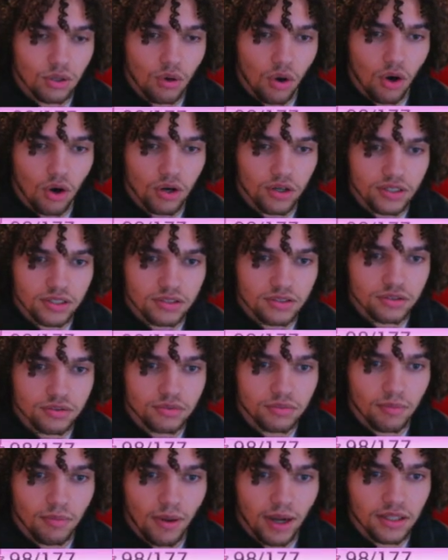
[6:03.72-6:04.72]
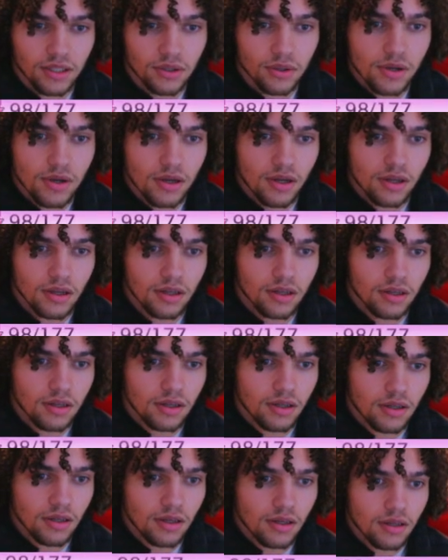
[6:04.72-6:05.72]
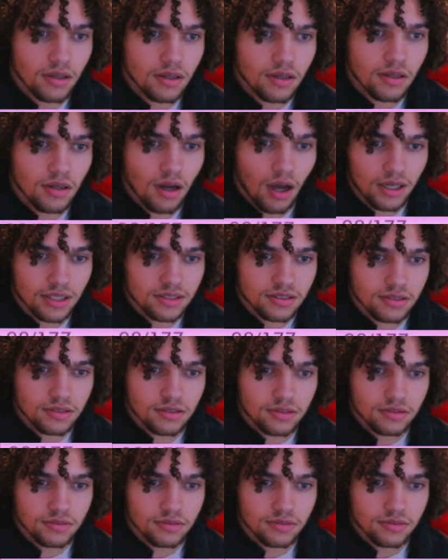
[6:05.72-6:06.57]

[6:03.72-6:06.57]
hard into Milo. Honestly,